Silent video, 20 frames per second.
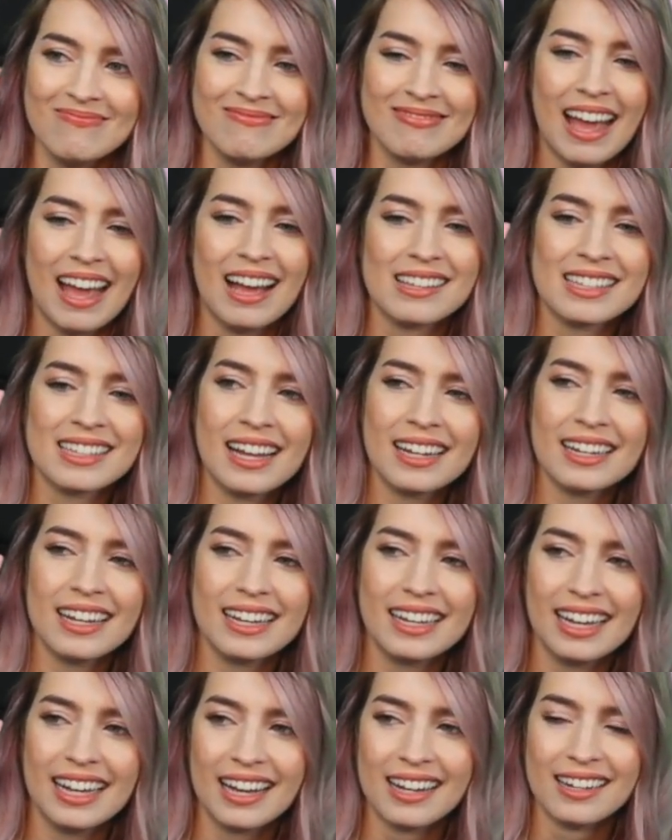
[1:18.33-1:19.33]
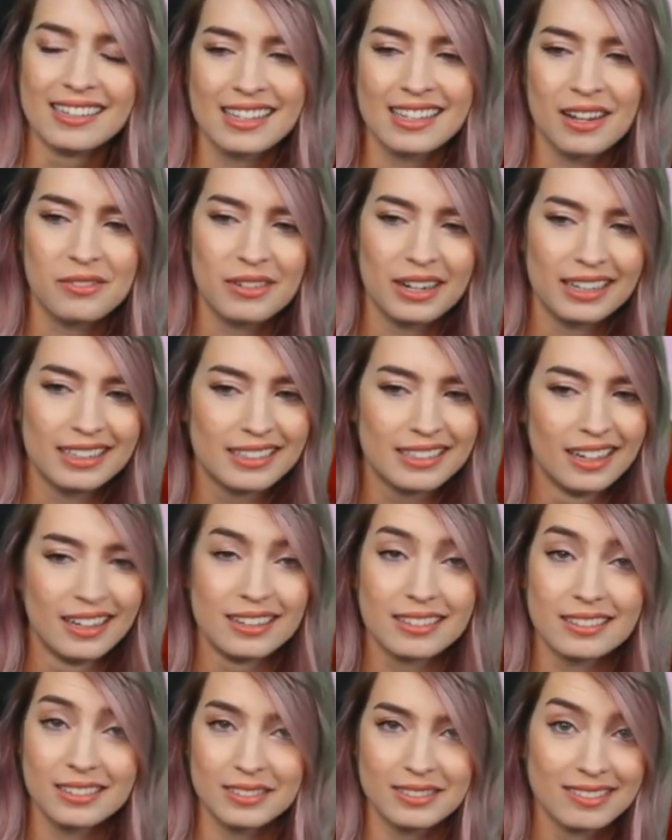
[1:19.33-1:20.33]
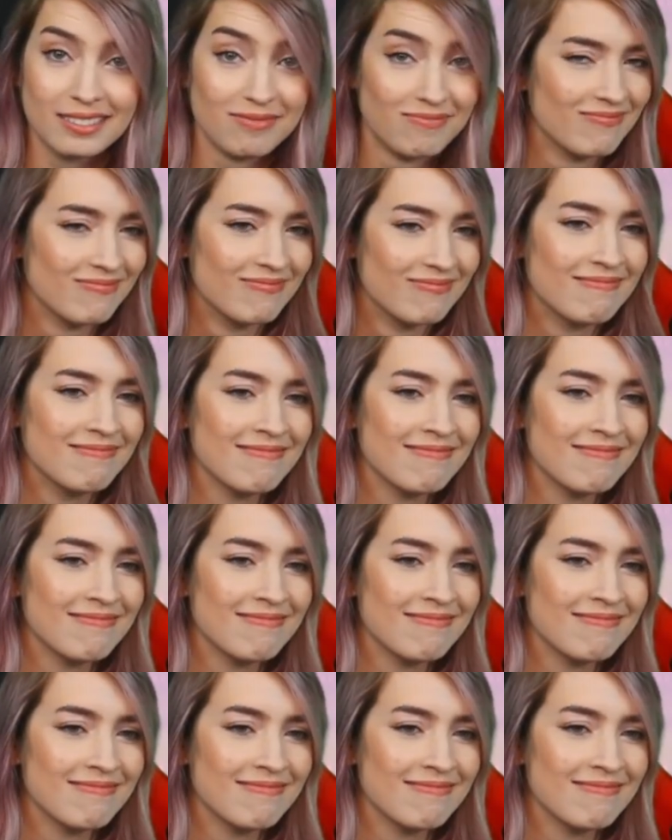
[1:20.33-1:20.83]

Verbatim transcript: How's that Ragdoll doing?